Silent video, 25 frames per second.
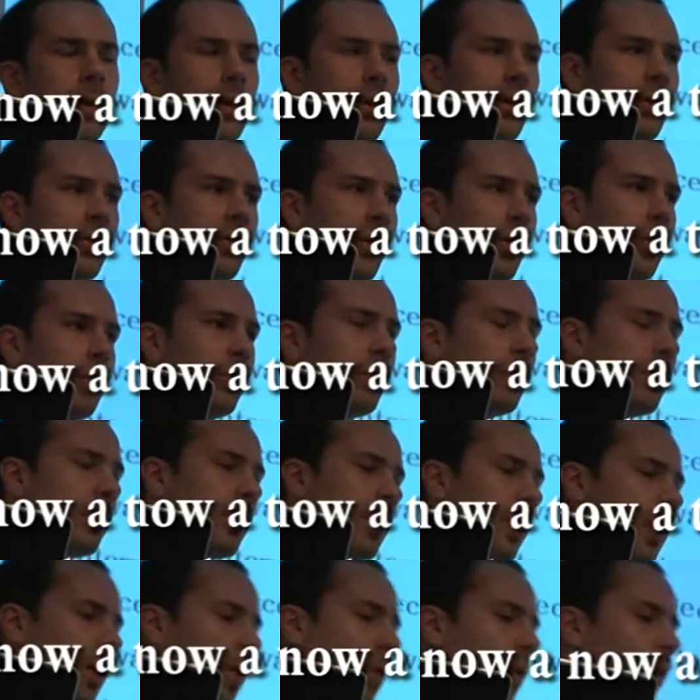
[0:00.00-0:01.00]
So
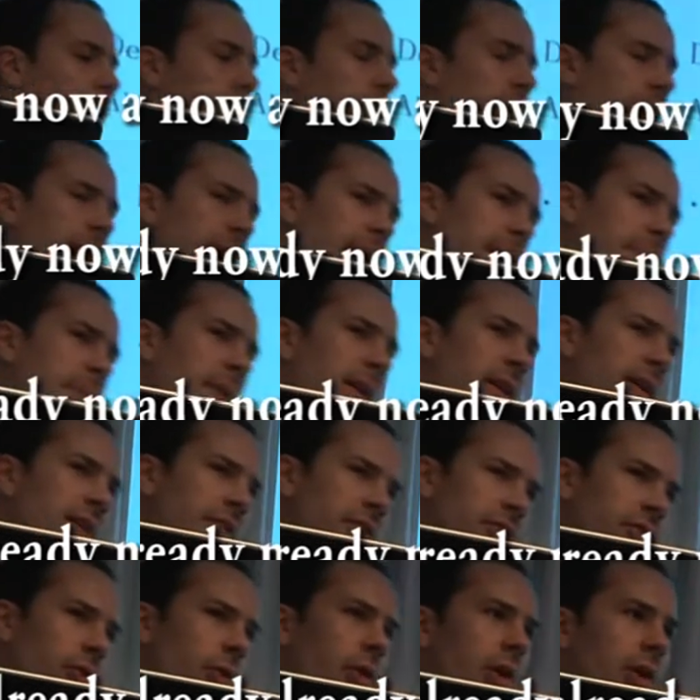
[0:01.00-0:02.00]
what happened
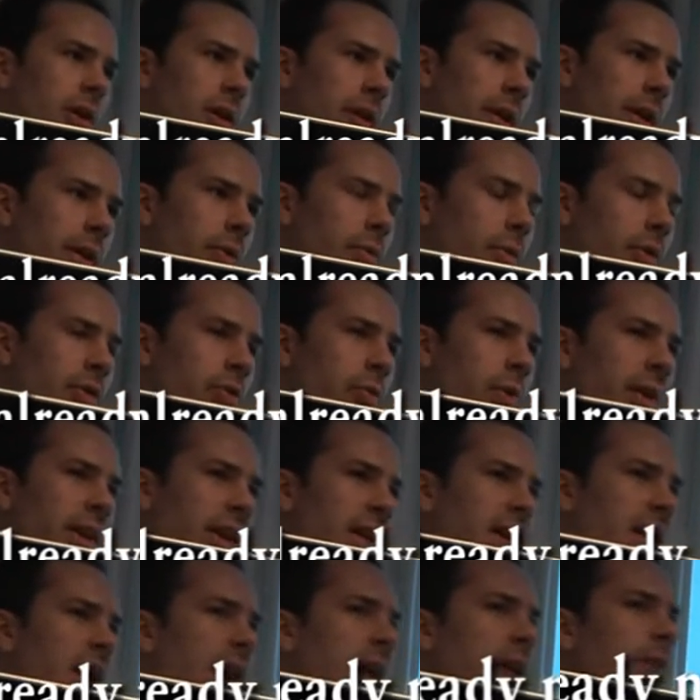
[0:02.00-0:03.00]
historically was when
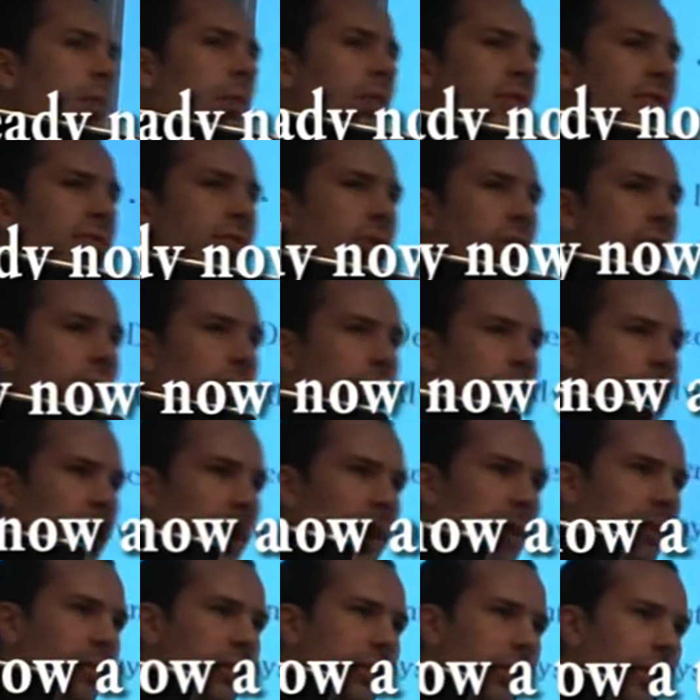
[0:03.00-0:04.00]
the client was first
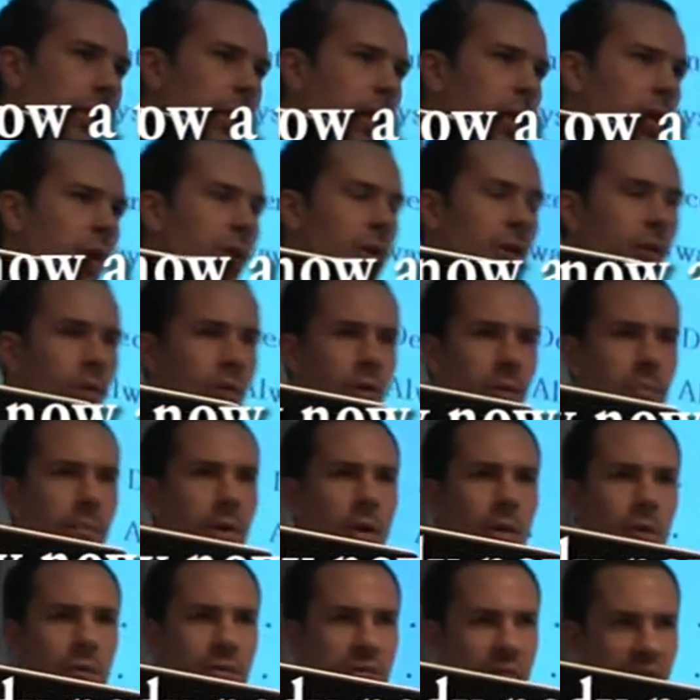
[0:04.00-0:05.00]
released, you could
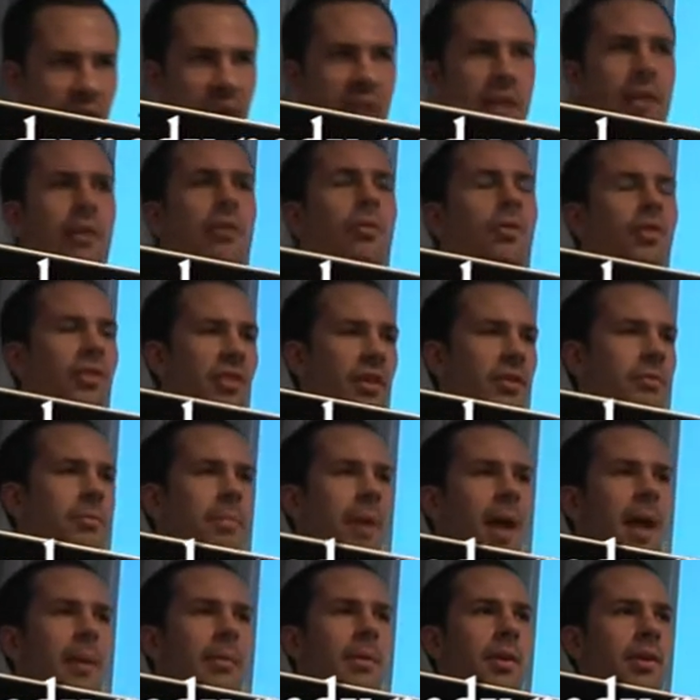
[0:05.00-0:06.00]
both send and receive
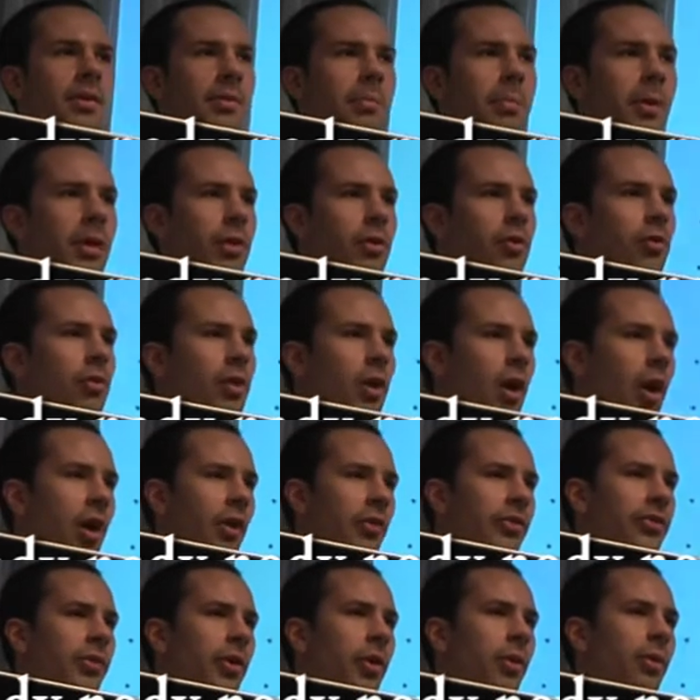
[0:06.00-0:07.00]
payments, but you could
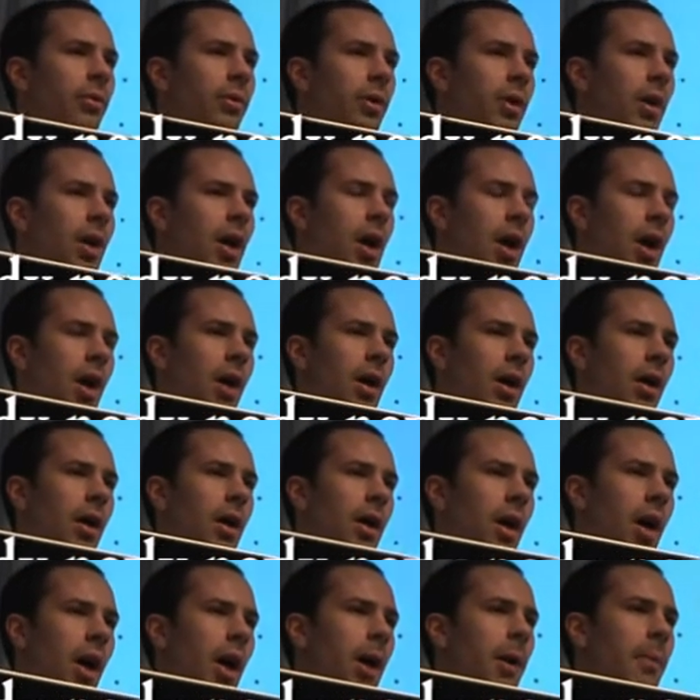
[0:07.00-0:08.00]
also
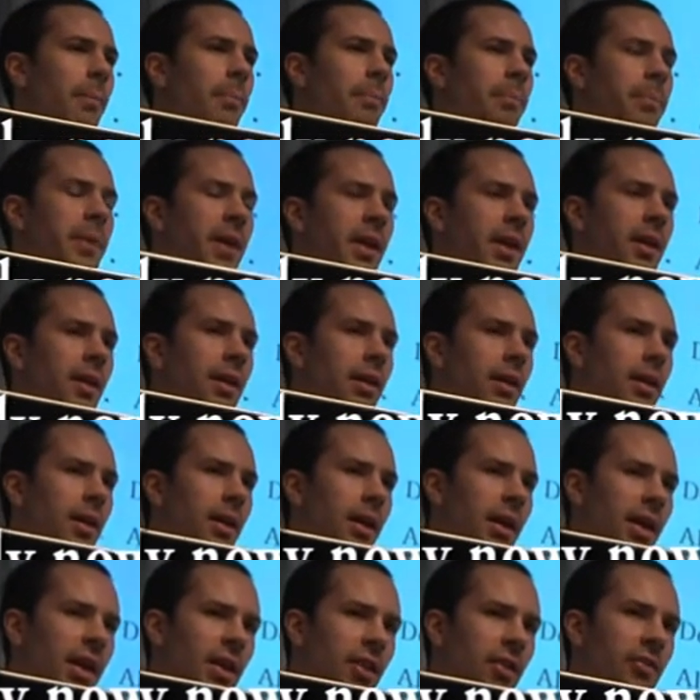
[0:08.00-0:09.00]
be
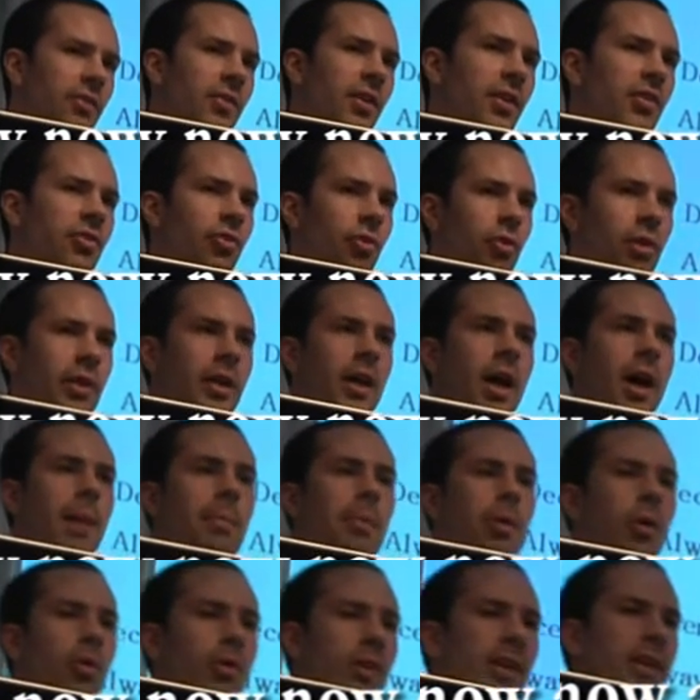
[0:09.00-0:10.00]
individually
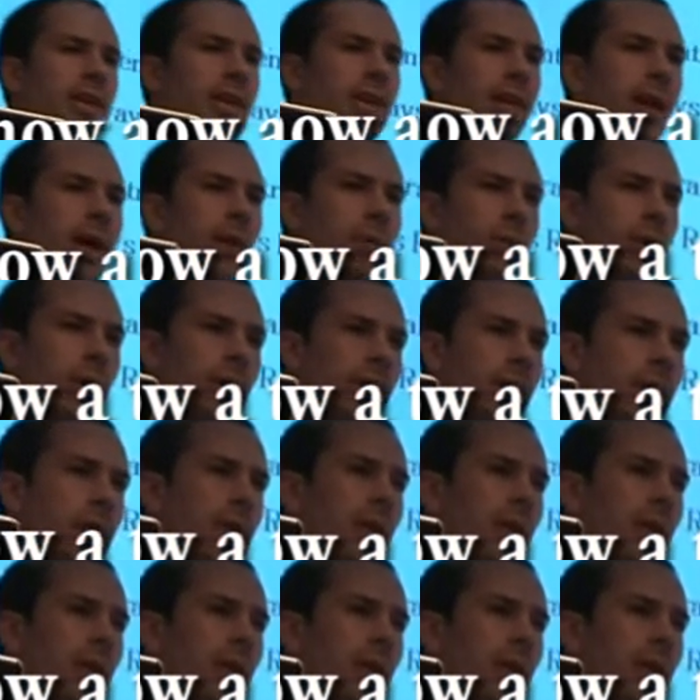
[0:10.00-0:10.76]
upholding the network.